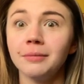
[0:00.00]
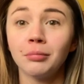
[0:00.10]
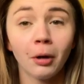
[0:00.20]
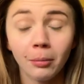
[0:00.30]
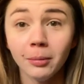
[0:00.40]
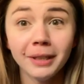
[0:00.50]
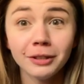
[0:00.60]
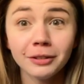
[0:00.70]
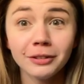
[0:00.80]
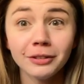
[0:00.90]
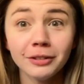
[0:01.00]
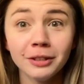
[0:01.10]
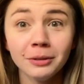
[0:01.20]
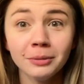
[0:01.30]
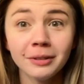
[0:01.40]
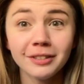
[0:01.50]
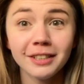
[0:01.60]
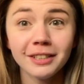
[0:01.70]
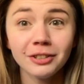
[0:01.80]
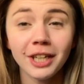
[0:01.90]
probably just as new to
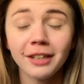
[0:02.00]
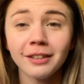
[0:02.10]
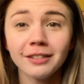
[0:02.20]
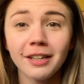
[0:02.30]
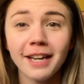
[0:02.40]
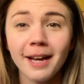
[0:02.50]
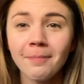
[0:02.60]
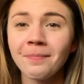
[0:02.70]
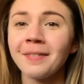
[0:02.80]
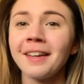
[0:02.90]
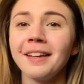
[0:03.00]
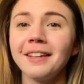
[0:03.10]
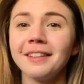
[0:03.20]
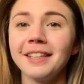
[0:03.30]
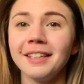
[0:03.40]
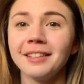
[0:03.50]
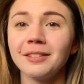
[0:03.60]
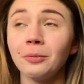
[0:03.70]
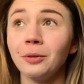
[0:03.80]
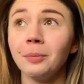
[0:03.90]
this channel as I am.
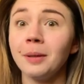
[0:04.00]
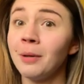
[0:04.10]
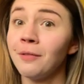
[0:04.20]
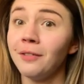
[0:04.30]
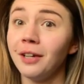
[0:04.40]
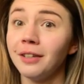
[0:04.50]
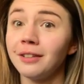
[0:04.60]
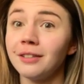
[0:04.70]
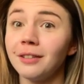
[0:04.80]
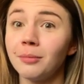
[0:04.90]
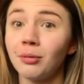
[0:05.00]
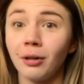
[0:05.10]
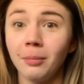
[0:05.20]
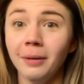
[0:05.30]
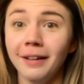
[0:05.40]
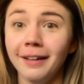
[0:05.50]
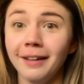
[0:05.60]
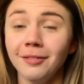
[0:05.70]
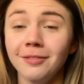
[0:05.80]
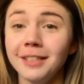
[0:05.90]
This will be my first
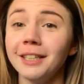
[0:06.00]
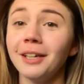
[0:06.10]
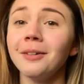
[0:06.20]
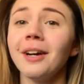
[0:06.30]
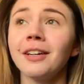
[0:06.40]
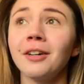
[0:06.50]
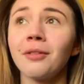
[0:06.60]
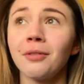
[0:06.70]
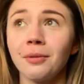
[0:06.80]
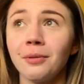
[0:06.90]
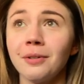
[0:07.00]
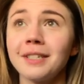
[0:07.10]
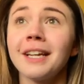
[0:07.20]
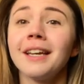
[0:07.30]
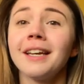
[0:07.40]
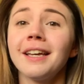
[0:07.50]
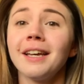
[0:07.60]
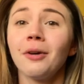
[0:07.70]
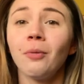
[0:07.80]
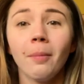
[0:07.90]
proper video and I thought,
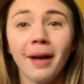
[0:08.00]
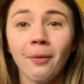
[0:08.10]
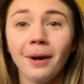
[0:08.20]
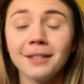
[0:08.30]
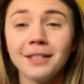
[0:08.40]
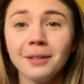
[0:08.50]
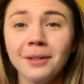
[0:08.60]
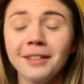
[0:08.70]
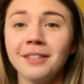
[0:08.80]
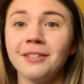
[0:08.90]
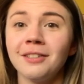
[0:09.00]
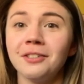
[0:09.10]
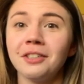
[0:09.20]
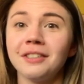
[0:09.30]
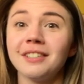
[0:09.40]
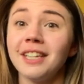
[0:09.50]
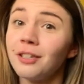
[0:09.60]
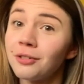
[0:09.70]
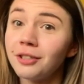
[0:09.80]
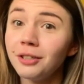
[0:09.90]
what better way to do it than to just
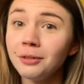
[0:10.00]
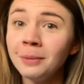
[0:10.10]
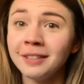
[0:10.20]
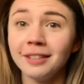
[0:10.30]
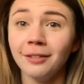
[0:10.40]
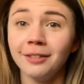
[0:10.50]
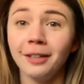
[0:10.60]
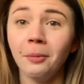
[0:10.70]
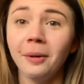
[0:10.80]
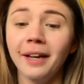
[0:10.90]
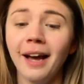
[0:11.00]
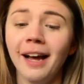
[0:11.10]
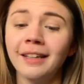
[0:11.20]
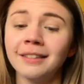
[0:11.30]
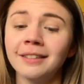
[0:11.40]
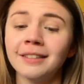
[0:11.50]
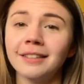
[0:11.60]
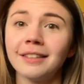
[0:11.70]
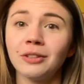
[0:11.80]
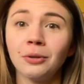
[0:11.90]
introduce myself a little bit
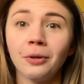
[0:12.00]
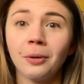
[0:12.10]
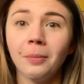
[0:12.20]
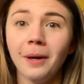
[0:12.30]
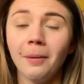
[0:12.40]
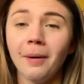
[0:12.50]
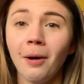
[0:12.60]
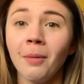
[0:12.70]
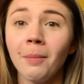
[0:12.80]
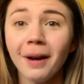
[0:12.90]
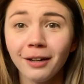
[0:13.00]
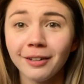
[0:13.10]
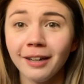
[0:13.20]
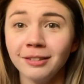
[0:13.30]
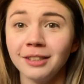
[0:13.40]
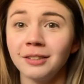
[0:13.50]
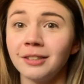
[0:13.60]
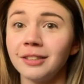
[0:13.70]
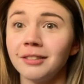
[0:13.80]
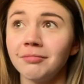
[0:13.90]
and talk a bit about my background
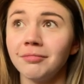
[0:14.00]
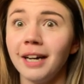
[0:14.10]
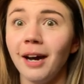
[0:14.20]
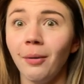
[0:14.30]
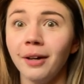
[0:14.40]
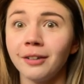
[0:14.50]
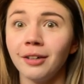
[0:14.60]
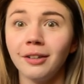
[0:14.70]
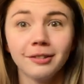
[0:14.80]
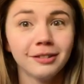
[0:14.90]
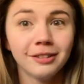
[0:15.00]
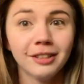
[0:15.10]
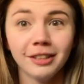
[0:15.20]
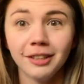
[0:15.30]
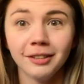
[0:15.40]
and how I got to